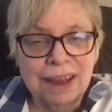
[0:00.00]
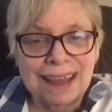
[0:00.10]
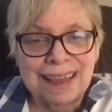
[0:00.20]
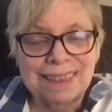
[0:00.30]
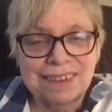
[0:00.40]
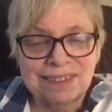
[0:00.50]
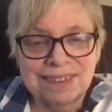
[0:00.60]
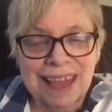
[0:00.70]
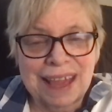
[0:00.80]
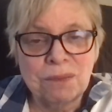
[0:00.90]
in the
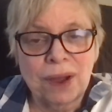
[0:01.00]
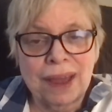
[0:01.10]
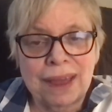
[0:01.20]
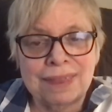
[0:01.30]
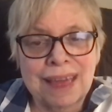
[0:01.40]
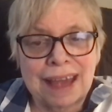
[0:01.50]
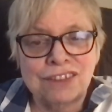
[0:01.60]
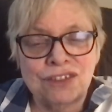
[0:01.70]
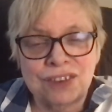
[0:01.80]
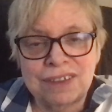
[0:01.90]
same way
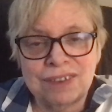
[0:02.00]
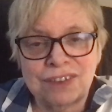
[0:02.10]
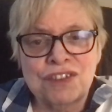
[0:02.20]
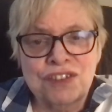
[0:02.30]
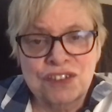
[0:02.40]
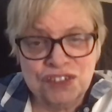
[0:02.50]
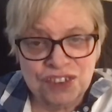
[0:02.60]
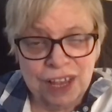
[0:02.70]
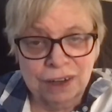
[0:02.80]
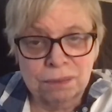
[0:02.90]
that Jesus
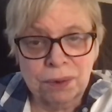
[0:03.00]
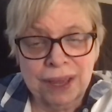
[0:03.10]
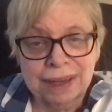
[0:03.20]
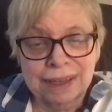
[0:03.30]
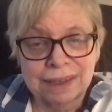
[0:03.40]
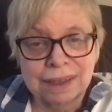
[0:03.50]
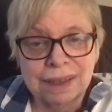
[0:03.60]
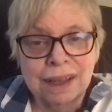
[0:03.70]
celebrated